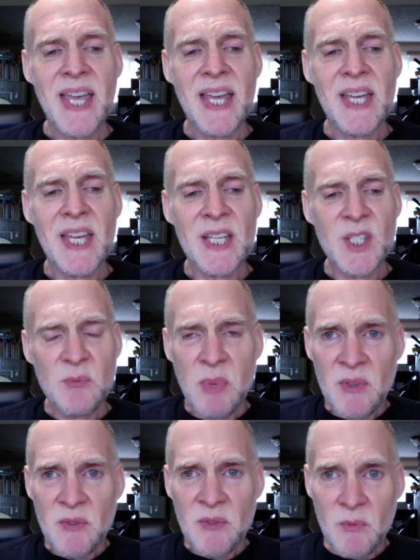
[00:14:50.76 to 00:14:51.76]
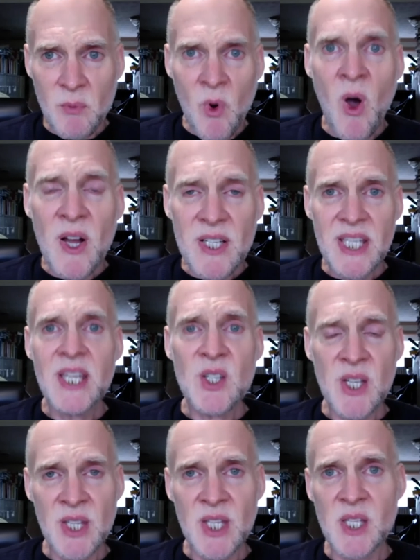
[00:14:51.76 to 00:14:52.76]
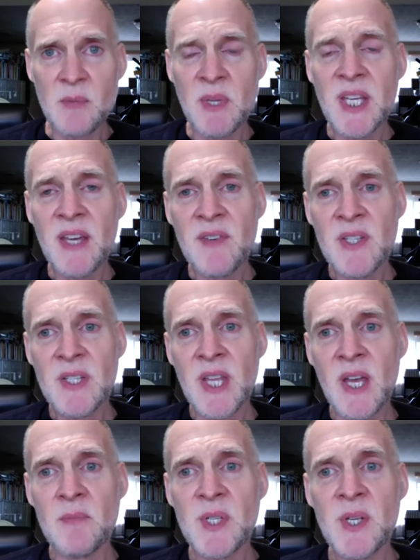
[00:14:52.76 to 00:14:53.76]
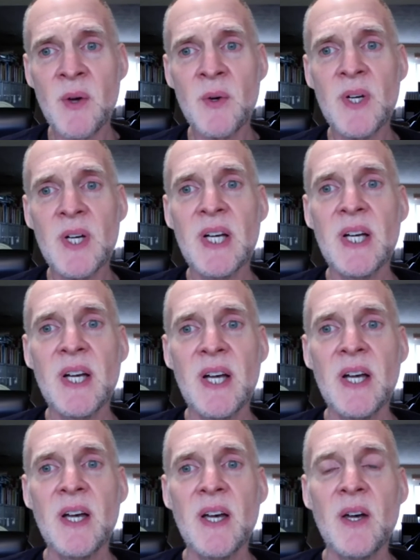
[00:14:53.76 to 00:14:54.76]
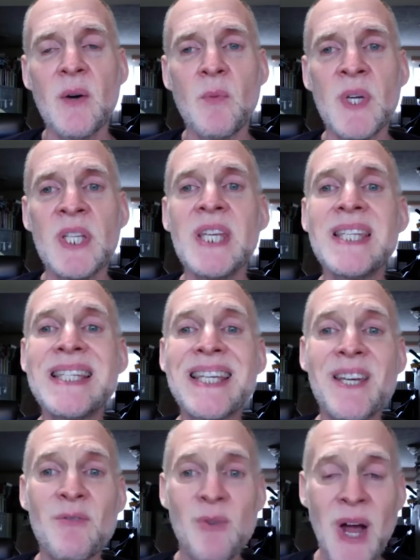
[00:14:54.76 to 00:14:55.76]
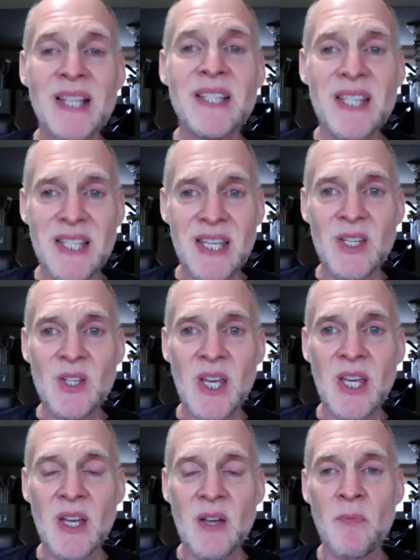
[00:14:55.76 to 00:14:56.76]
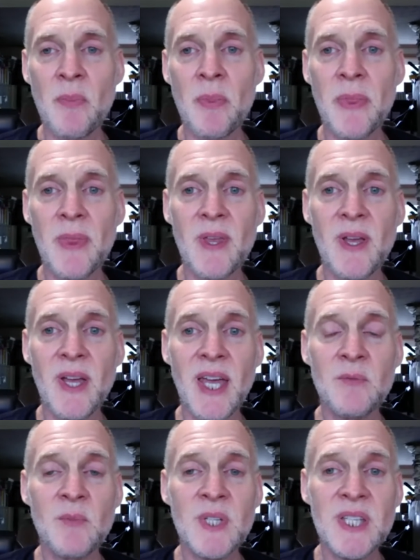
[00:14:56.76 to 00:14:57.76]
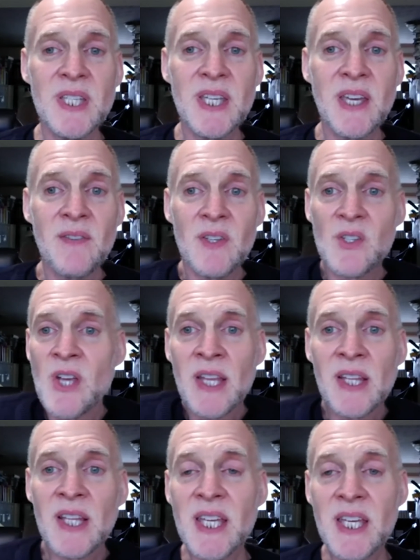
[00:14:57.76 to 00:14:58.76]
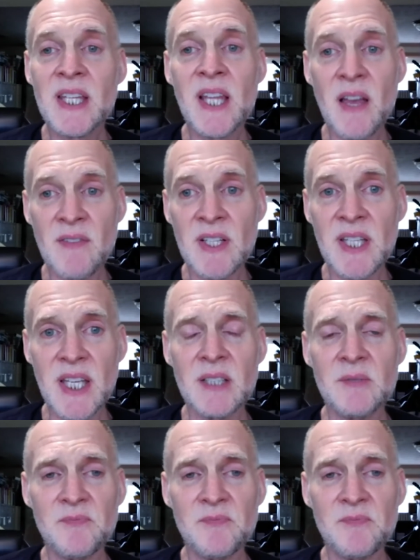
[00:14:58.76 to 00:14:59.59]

It's been wrong teaching that's been given to them. So we need to give right teaching, and we need to give it gently and lovingly.